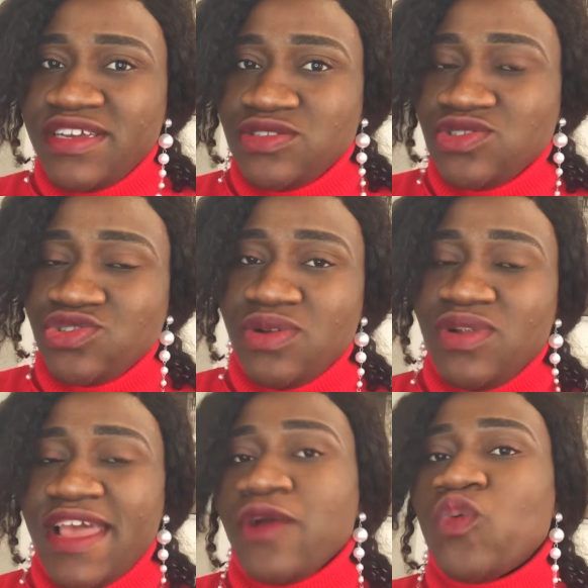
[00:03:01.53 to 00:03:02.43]
institution
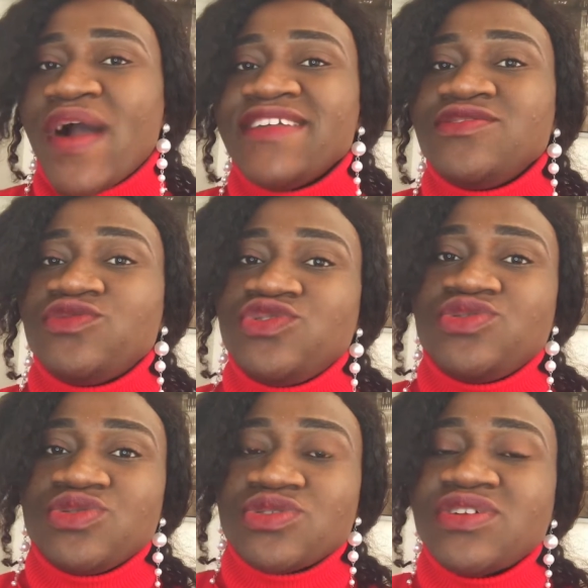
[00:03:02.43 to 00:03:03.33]
like why did you choose
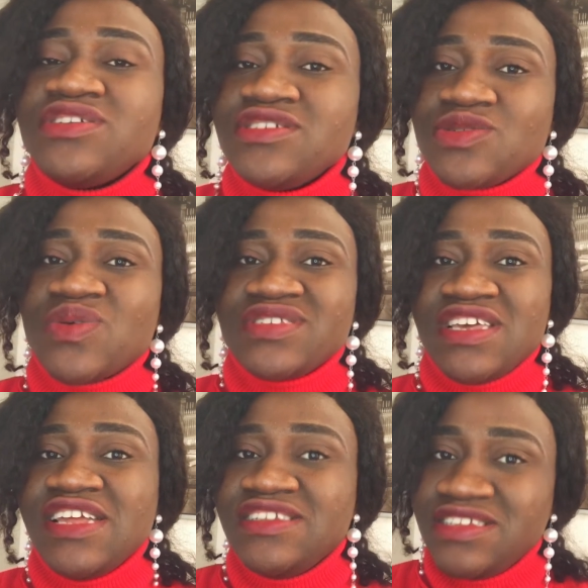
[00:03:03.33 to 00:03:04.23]
to study this course
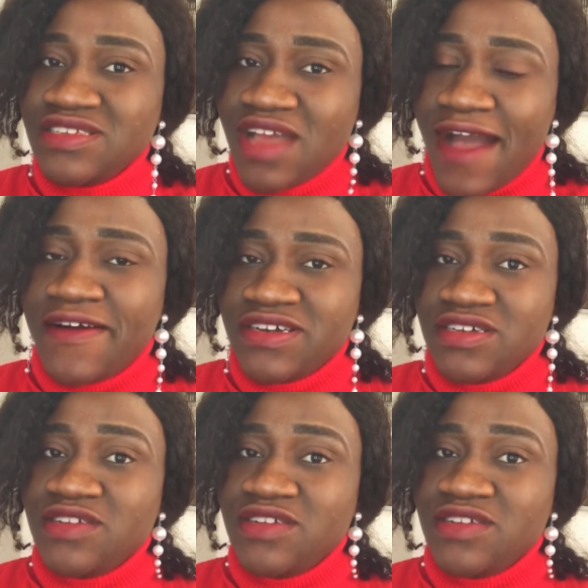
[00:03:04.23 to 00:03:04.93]
in our